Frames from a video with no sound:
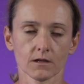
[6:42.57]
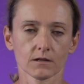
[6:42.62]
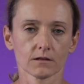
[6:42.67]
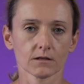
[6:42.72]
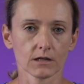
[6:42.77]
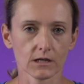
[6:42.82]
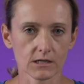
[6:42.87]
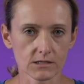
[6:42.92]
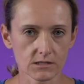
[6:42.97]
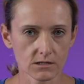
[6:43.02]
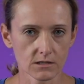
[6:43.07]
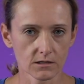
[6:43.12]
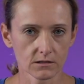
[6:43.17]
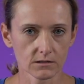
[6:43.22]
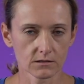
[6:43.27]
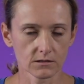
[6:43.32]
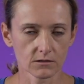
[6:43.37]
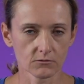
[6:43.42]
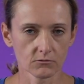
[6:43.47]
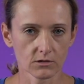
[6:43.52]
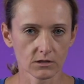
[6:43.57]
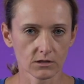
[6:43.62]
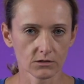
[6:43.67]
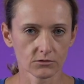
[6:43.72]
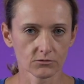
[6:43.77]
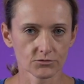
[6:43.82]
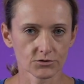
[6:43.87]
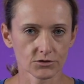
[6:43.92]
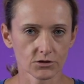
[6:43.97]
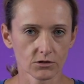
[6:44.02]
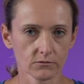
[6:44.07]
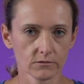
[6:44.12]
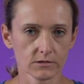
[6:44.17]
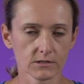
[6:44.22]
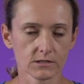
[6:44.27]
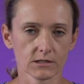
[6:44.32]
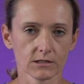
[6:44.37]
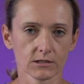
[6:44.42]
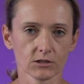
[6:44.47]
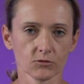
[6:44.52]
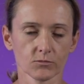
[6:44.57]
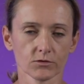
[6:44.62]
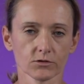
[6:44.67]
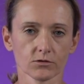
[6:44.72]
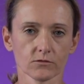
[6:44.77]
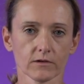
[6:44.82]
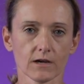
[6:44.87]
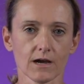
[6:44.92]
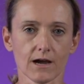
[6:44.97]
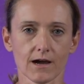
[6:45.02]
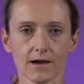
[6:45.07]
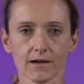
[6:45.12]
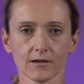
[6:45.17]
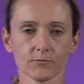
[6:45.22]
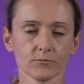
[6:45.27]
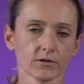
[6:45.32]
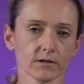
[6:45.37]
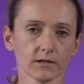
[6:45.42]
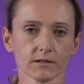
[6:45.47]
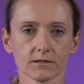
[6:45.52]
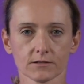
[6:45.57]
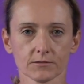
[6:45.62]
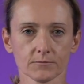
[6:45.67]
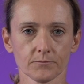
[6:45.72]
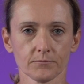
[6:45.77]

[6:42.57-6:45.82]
The last thing that I would like to show is a little bit of a hybrid